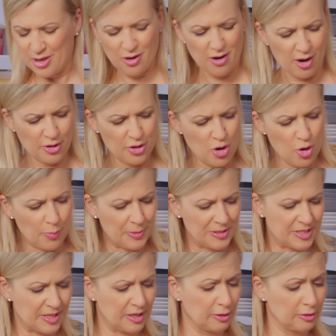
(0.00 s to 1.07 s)
There are no
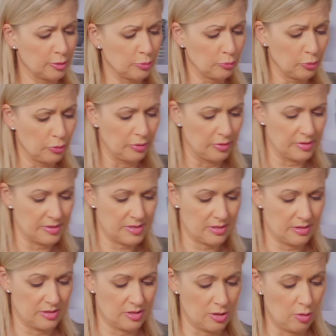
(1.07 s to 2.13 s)
particular rules.
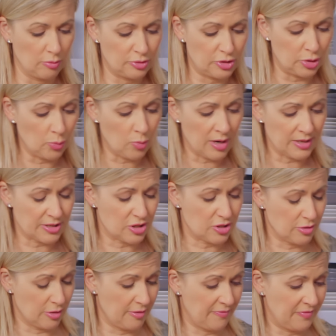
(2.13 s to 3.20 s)
So do you want to
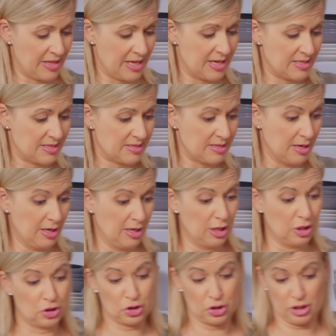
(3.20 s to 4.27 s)
serve this
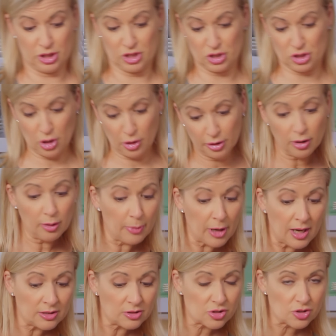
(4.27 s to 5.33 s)
to start your
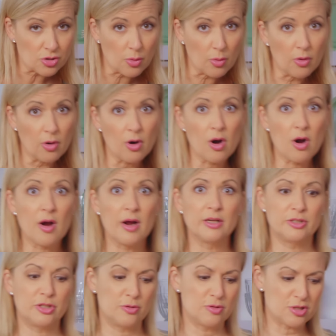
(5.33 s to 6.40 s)
brunch, or
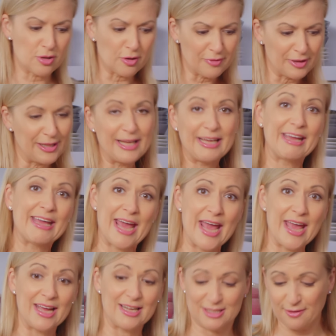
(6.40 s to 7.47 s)
do you serve it like a
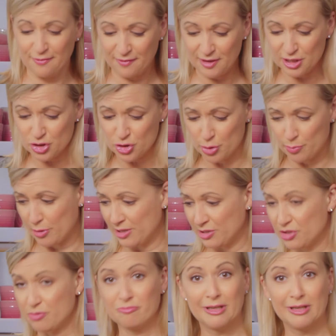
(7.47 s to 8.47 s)
cake to finish your brunch?